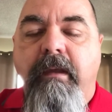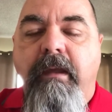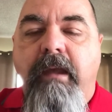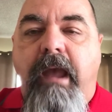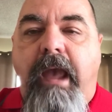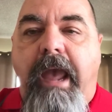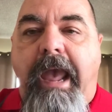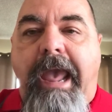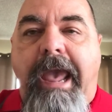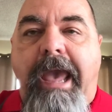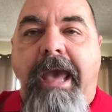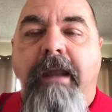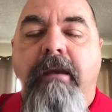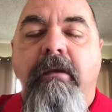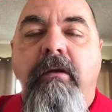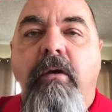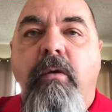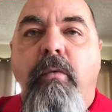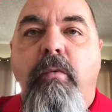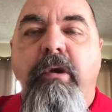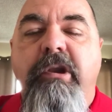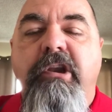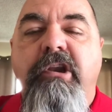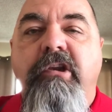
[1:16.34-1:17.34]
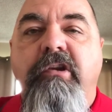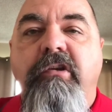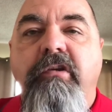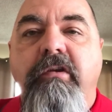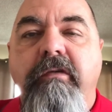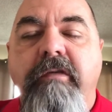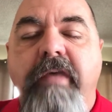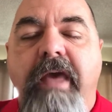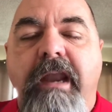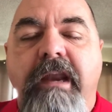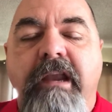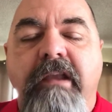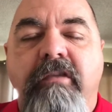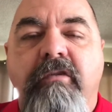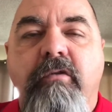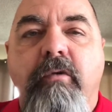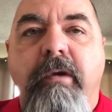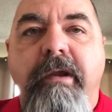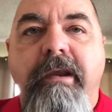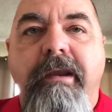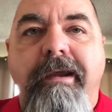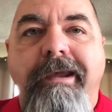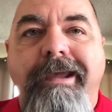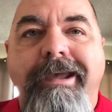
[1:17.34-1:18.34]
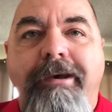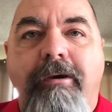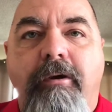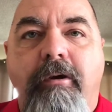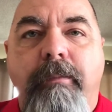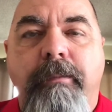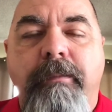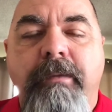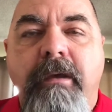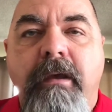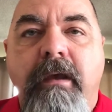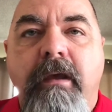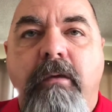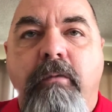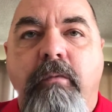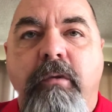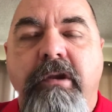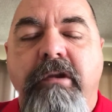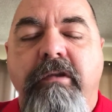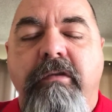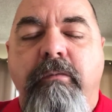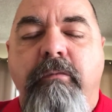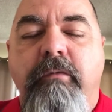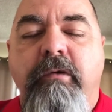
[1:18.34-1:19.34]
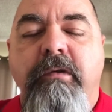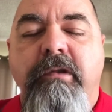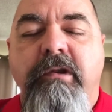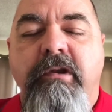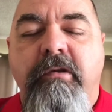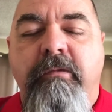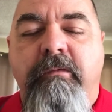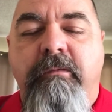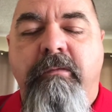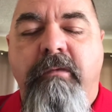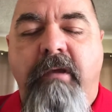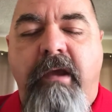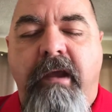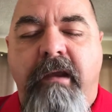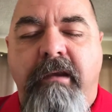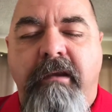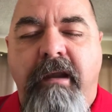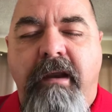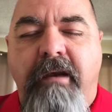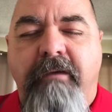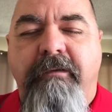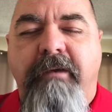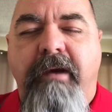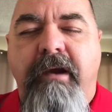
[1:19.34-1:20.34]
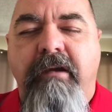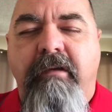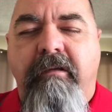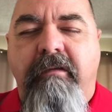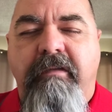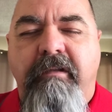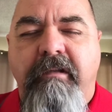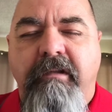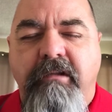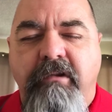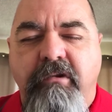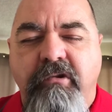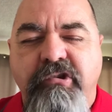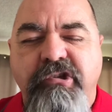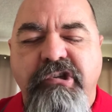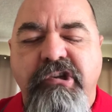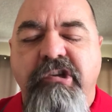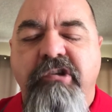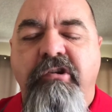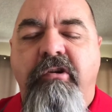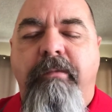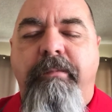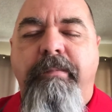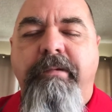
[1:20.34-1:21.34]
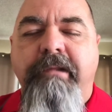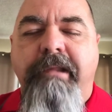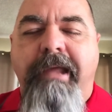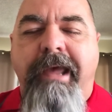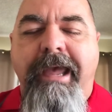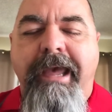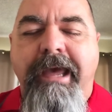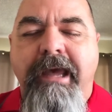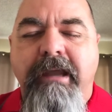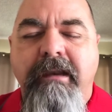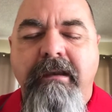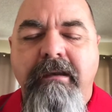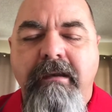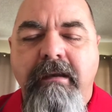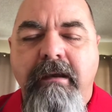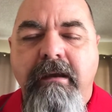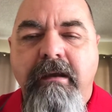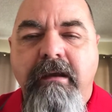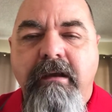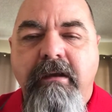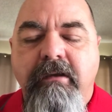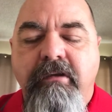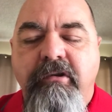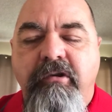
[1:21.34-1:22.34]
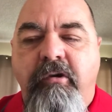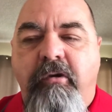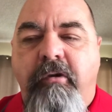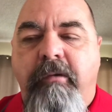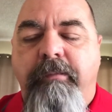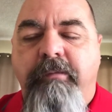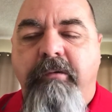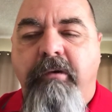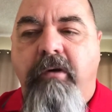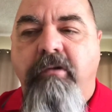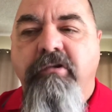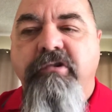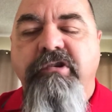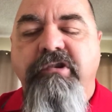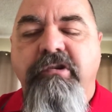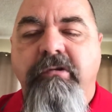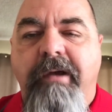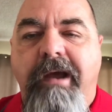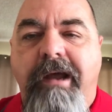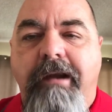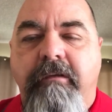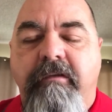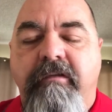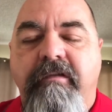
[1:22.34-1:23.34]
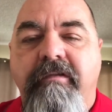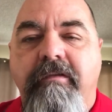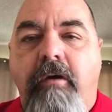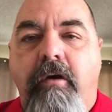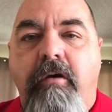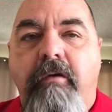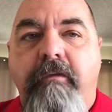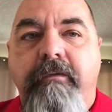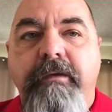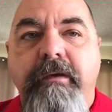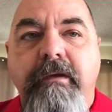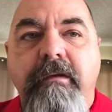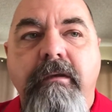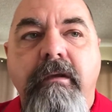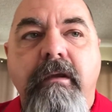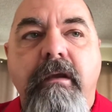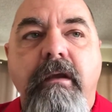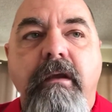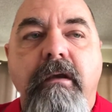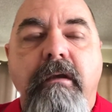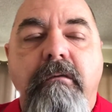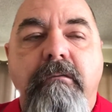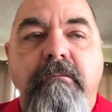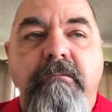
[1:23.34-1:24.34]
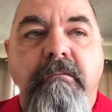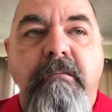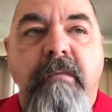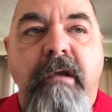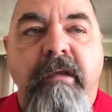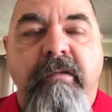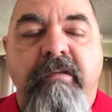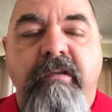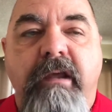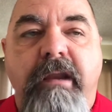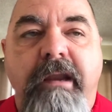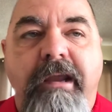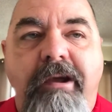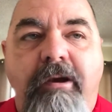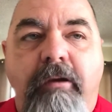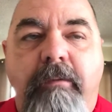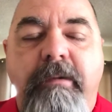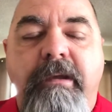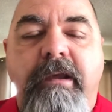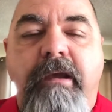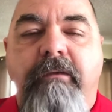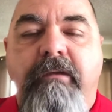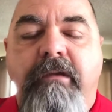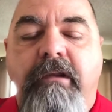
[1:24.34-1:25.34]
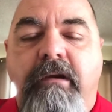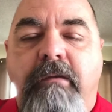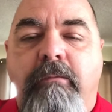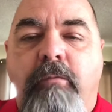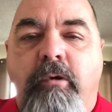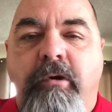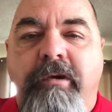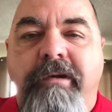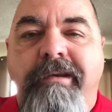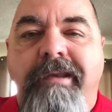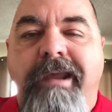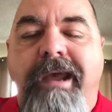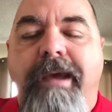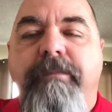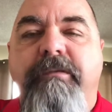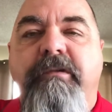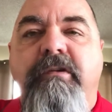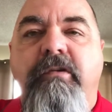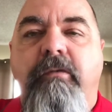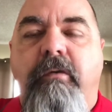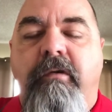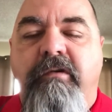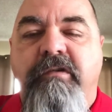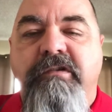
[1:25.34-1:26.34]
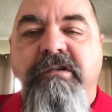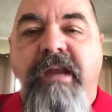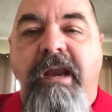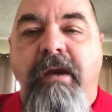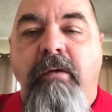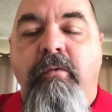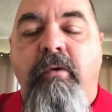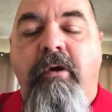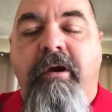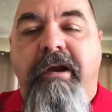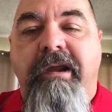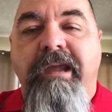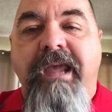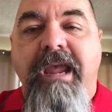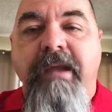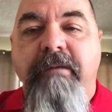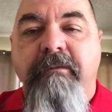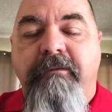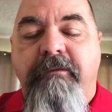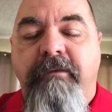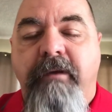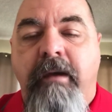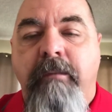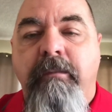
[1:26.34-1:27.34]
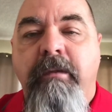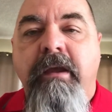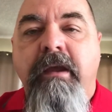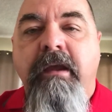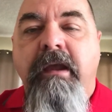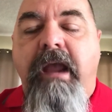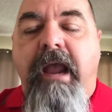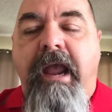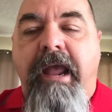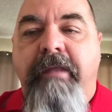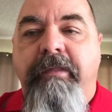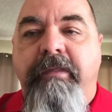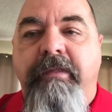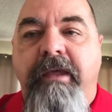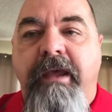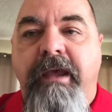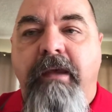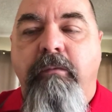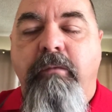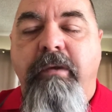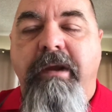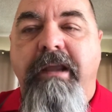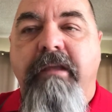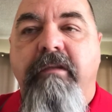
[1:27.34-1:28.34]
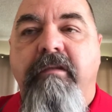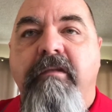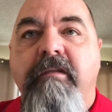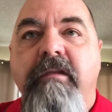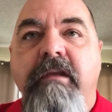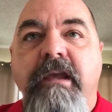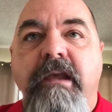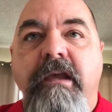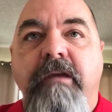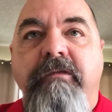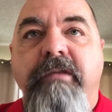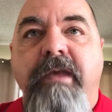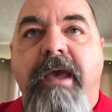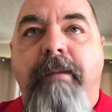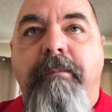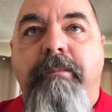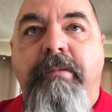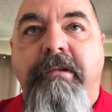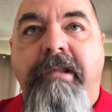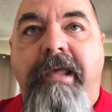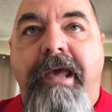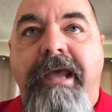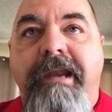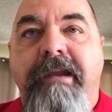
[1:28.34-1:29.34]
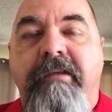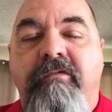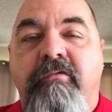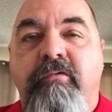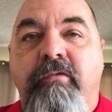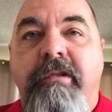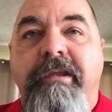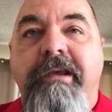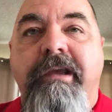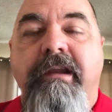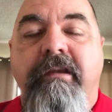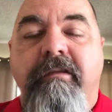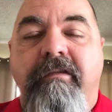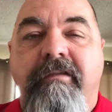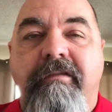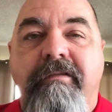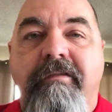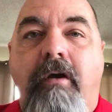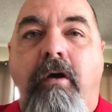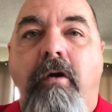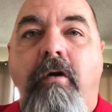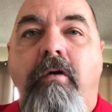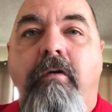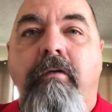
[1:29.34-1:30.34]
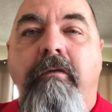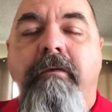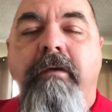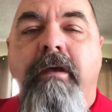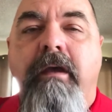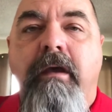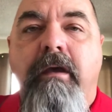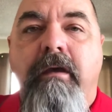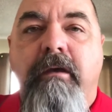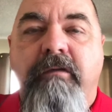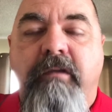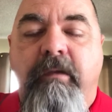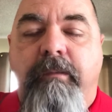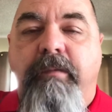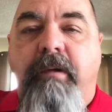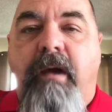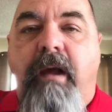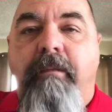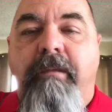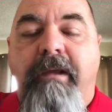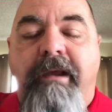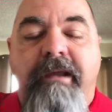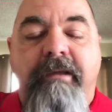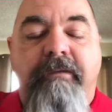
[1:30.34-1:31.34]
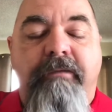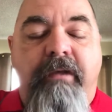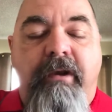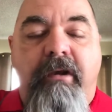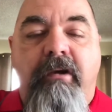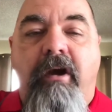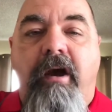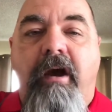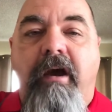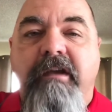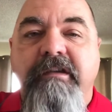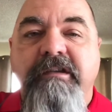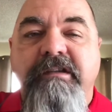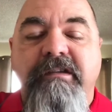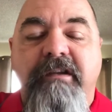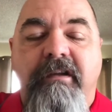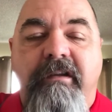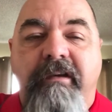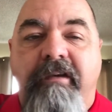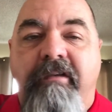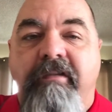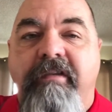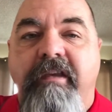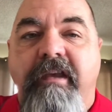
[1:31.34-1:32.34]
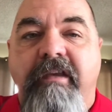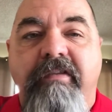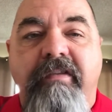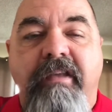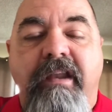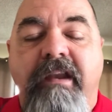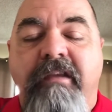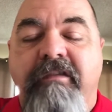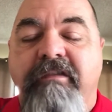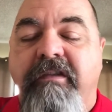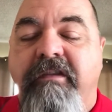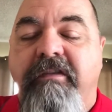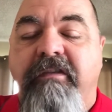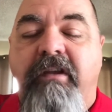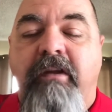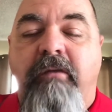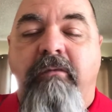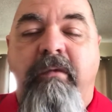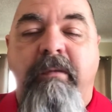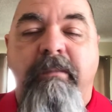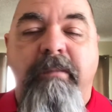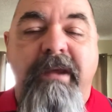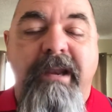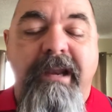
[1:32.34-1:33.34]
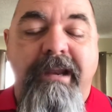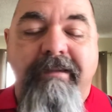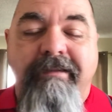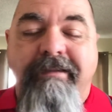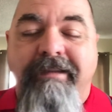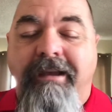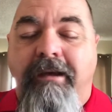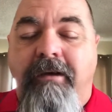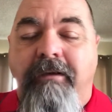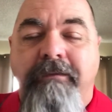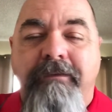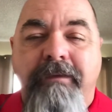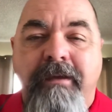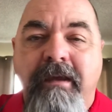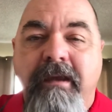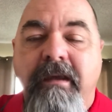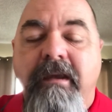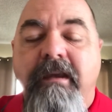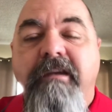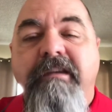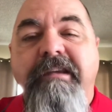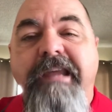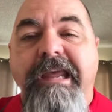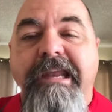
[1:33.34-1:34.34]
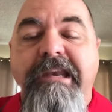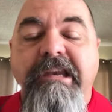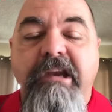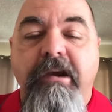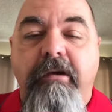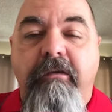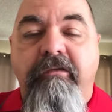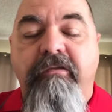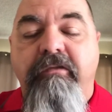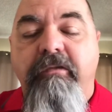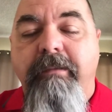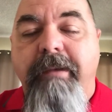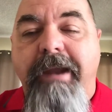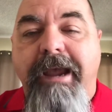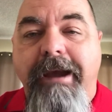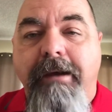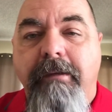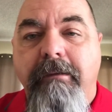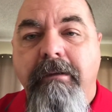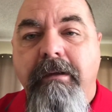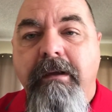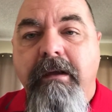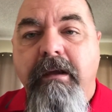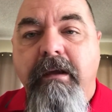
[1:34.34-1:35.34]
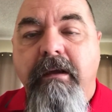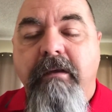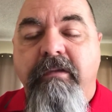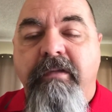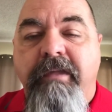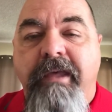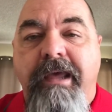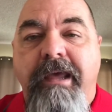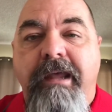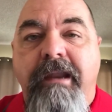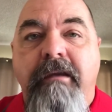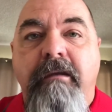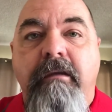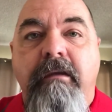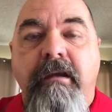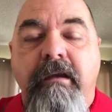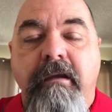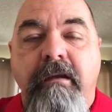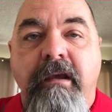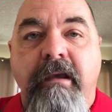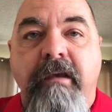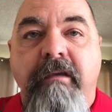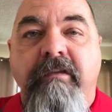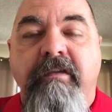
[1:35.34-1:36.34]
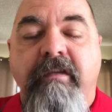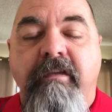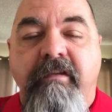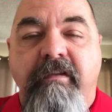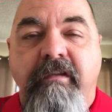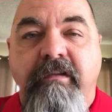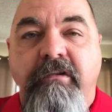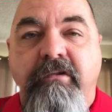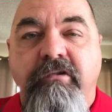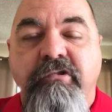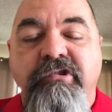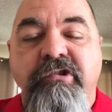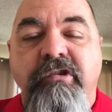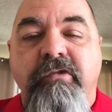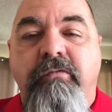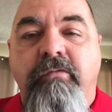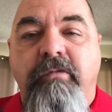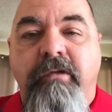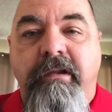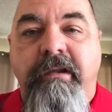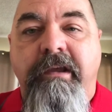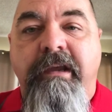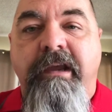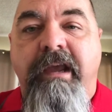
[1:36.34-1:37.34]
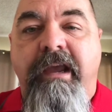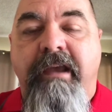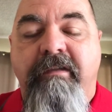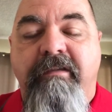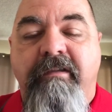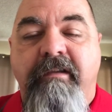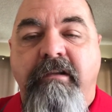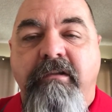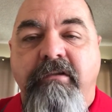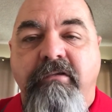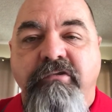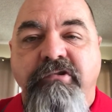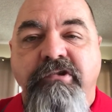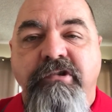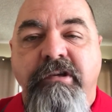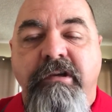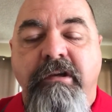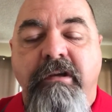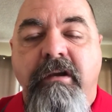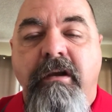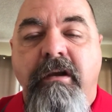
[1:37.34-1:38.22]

And when you do that, it's going to help when you identify your solution, your plan, your approach to how to solve it. It's going to help give a little more depth to understanding where it came from, and then we can see if that plan is really going to solve the problem. Like if the cause still exists and it's just going to repeat itself 10 years from now, then is the solution really a solution